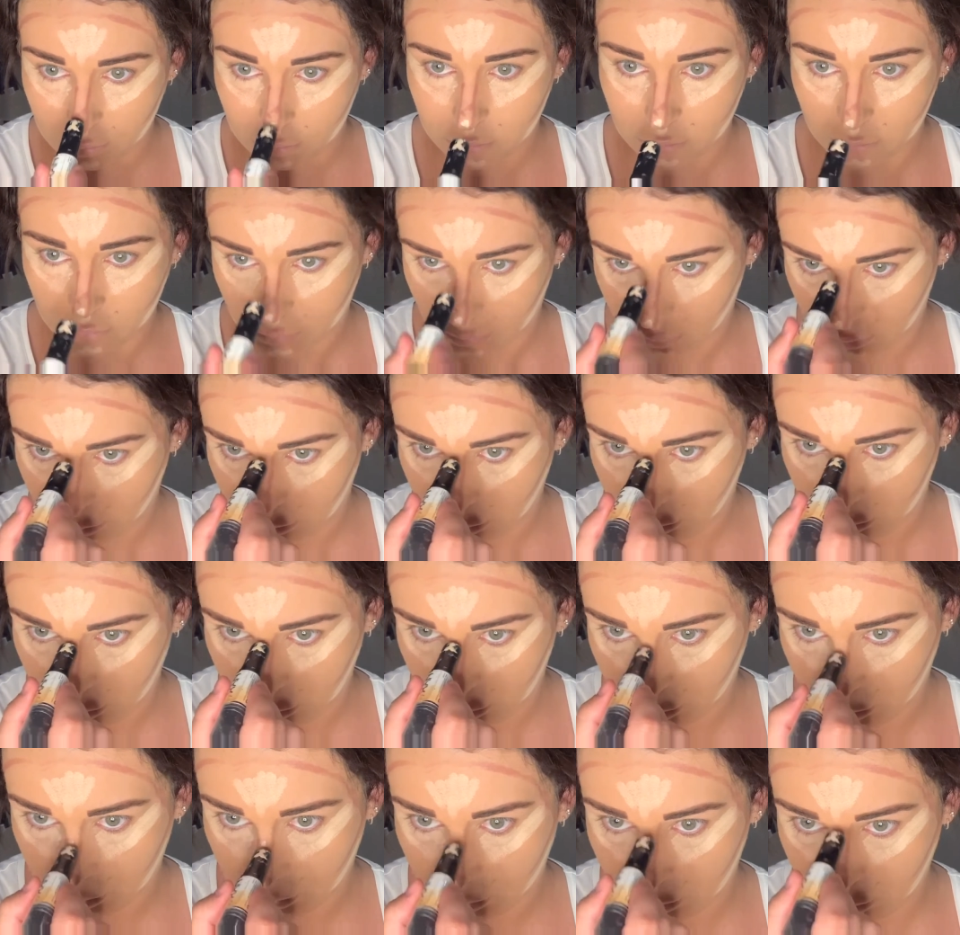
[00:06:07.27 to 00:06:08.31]
And then I
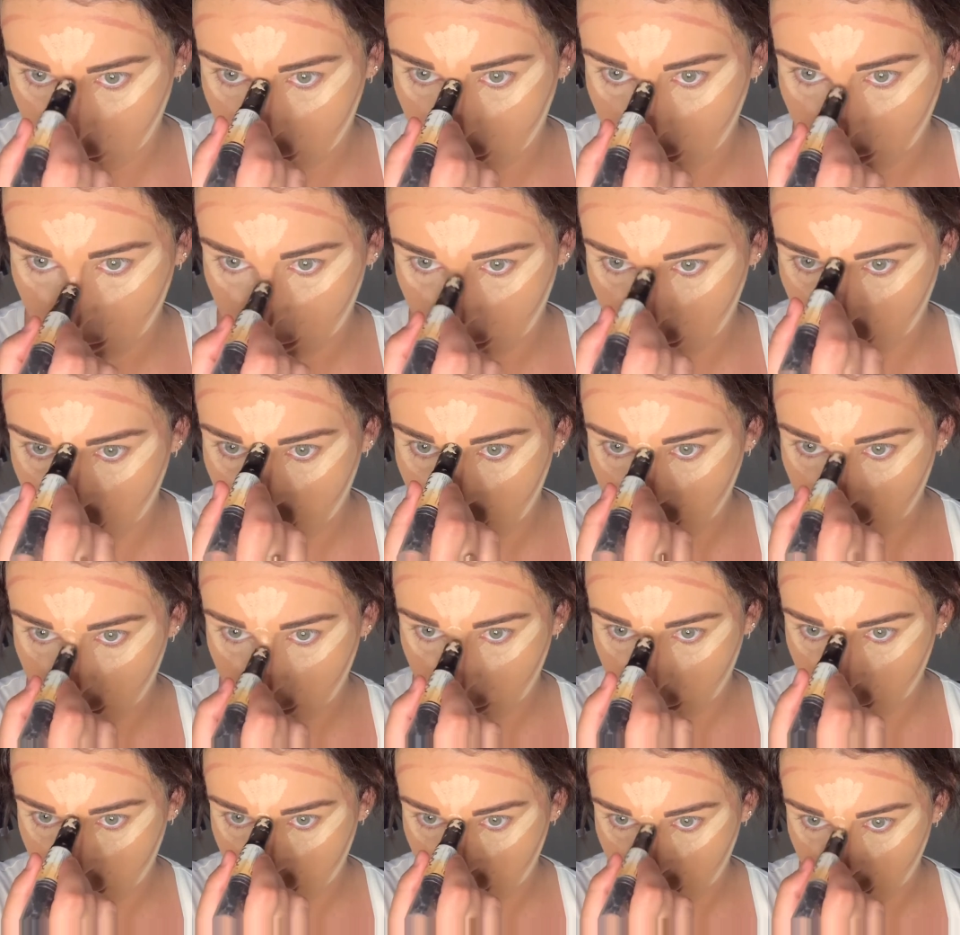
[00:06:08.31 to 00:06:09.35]
forgot to add some white
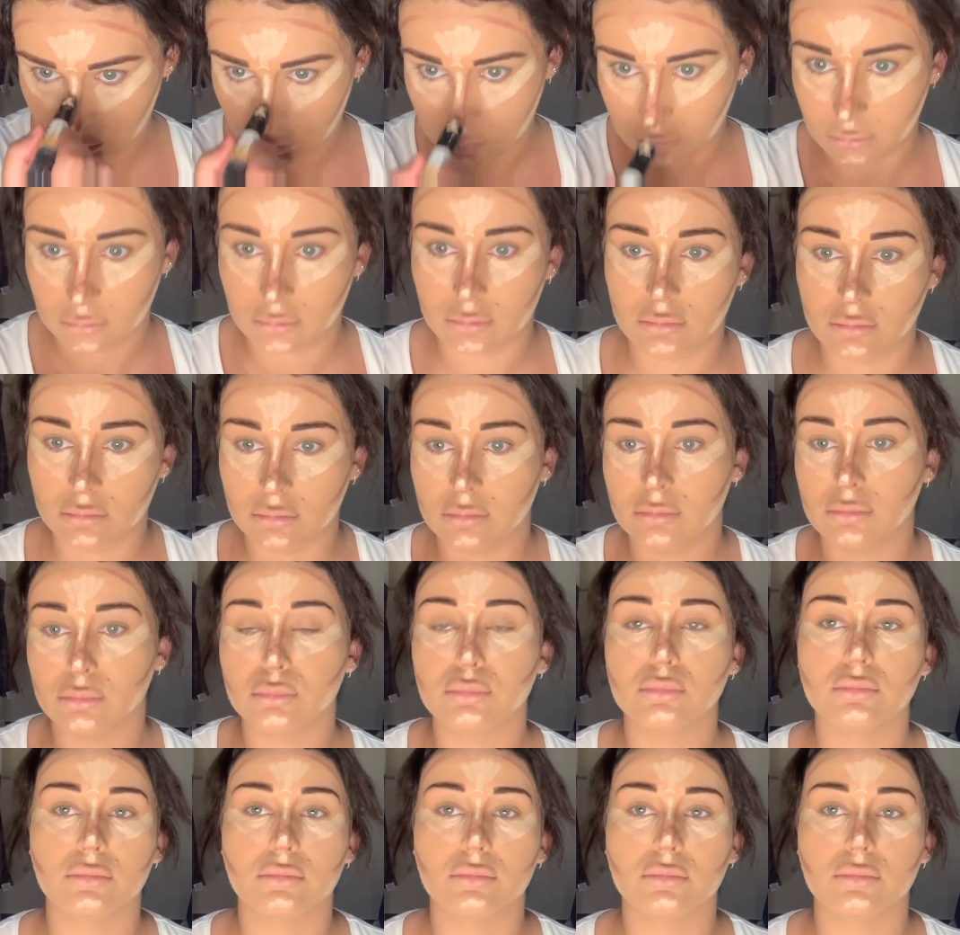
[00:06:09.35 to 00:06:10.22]
on the nose as well.